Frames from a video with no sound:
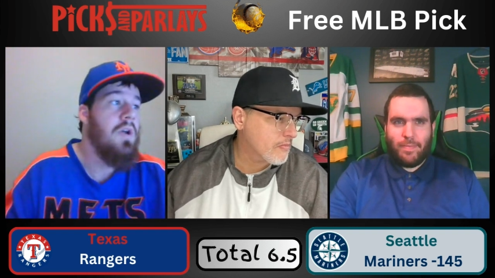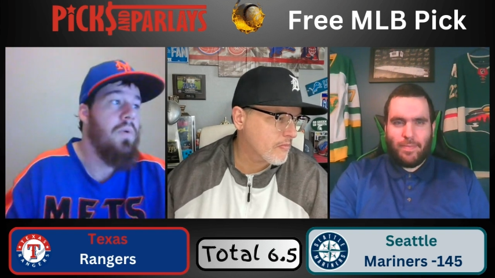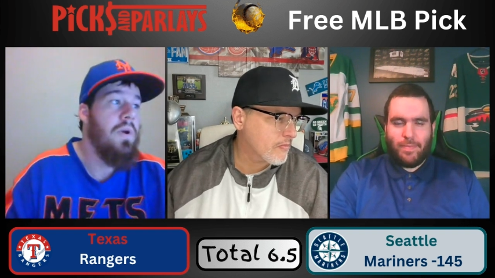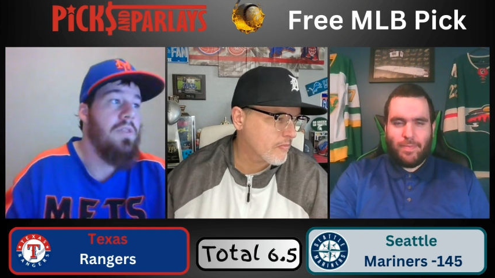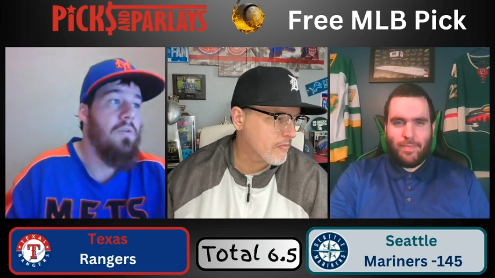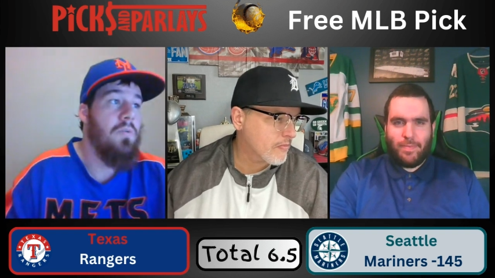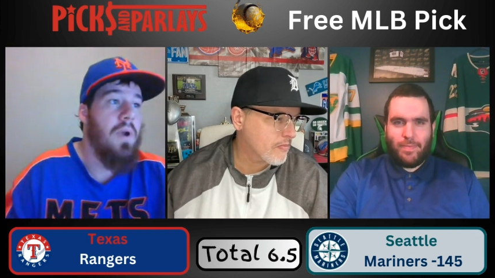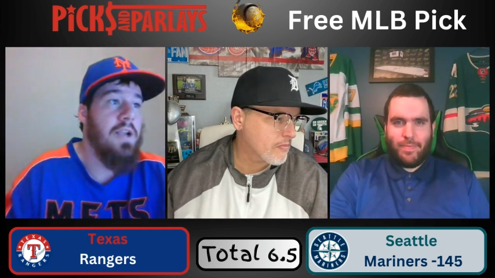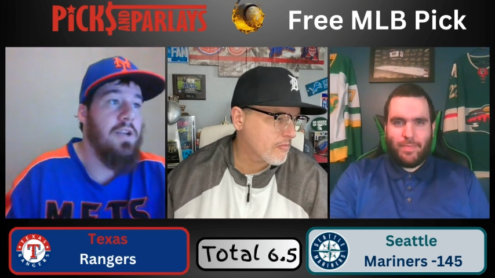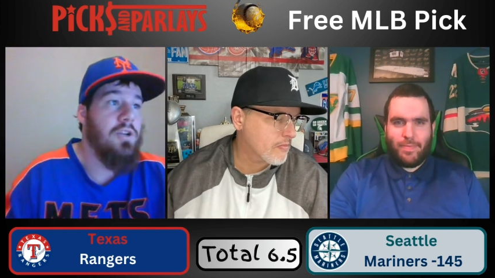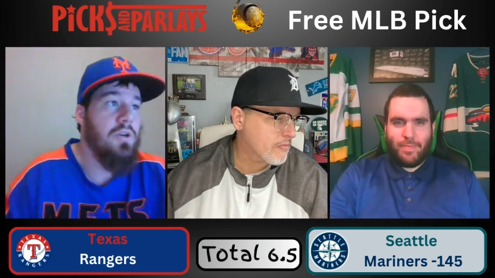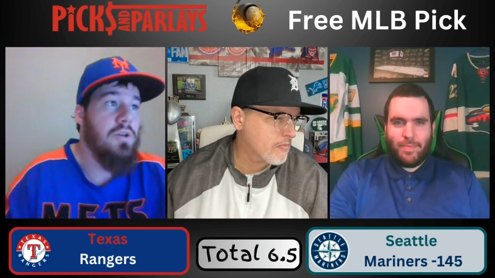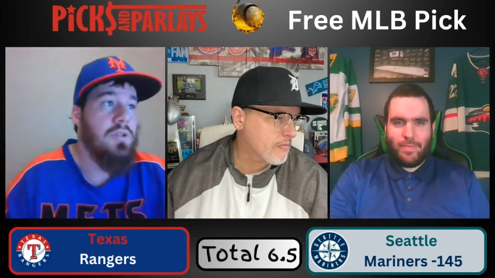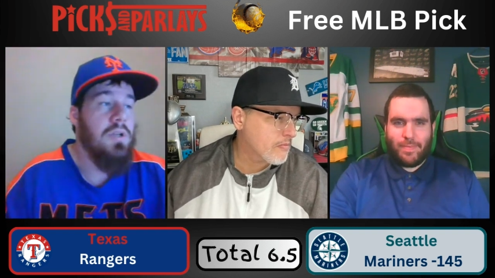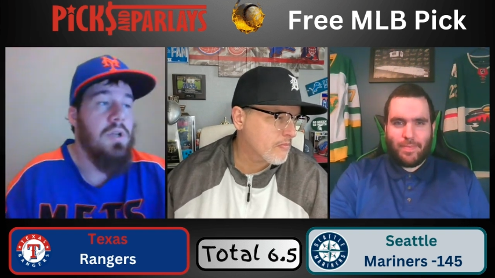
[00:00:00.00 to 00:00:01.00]
Speaker 1: with the
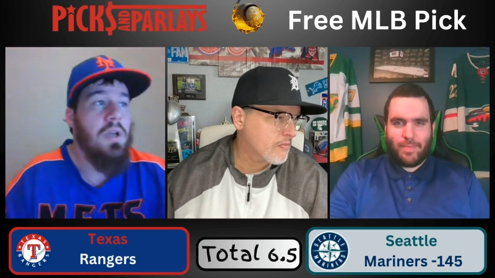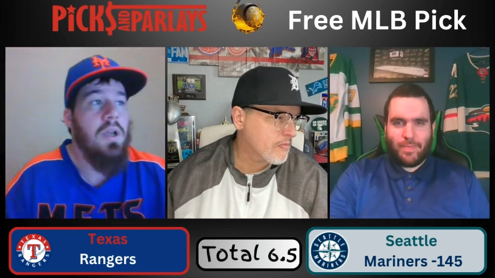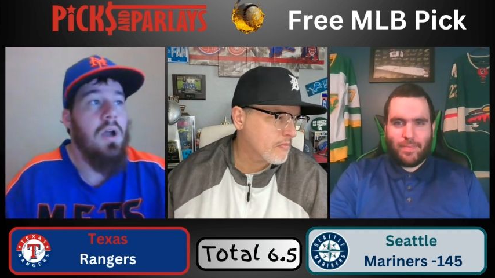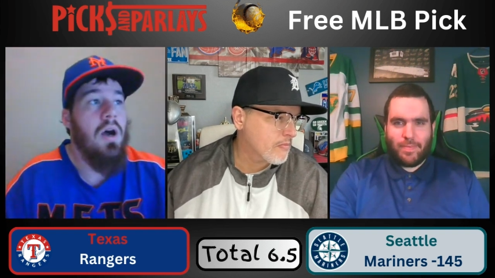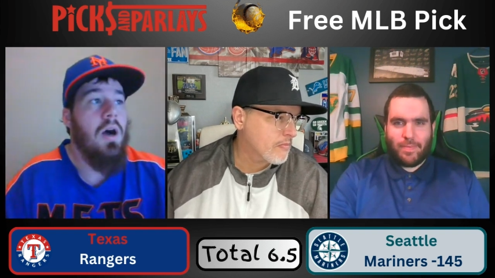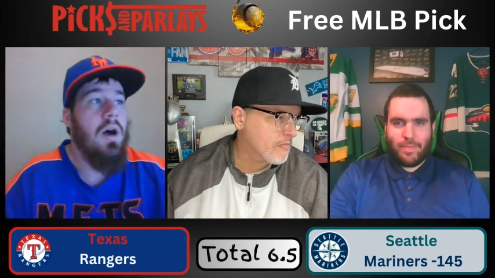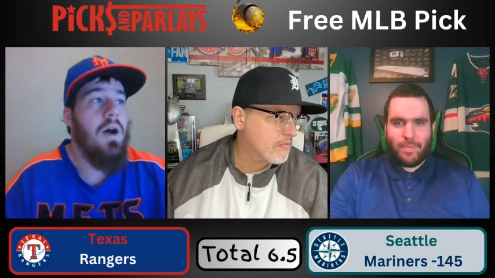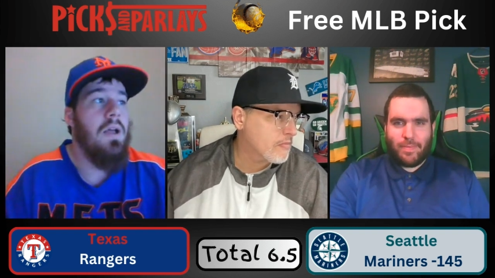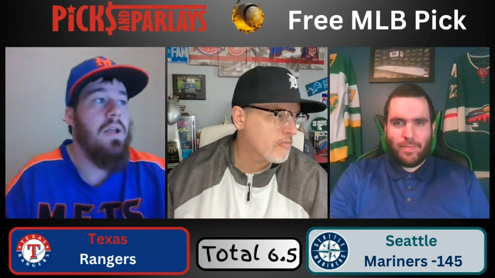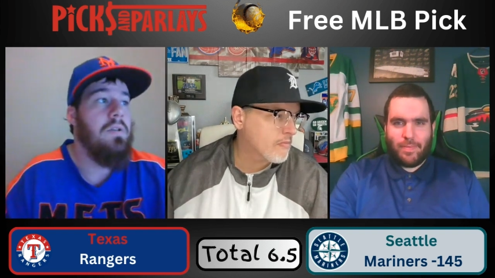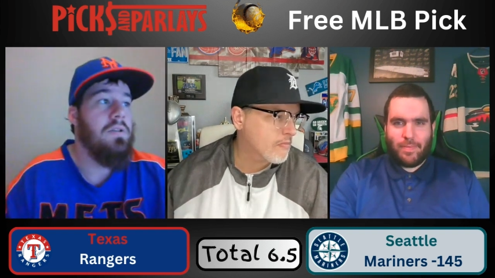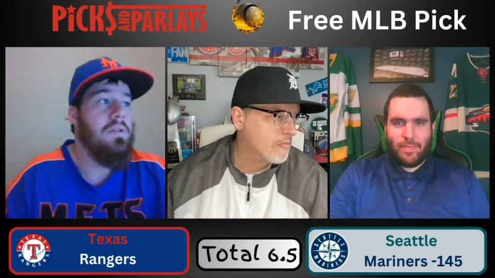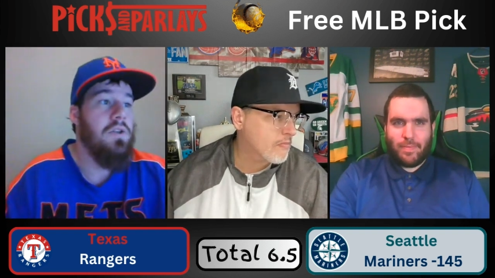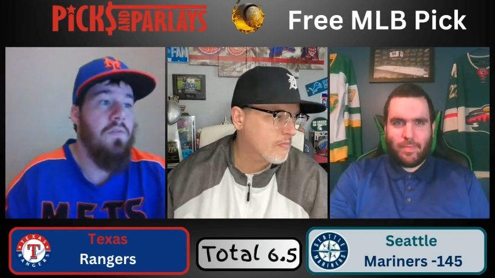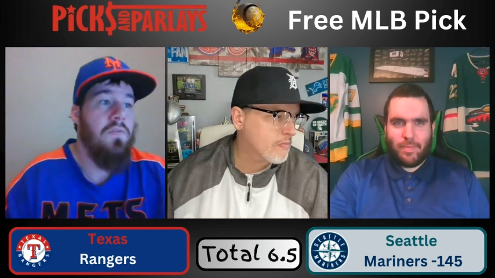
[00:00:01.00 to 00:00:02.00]
Rangers uh,
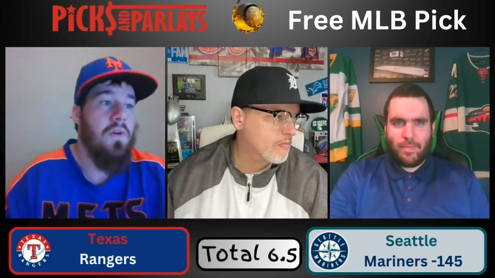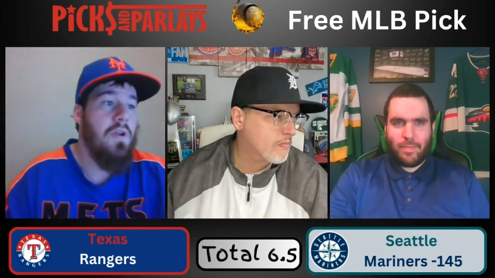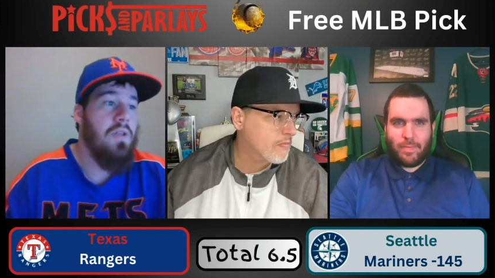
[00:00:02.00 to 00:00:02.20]
so far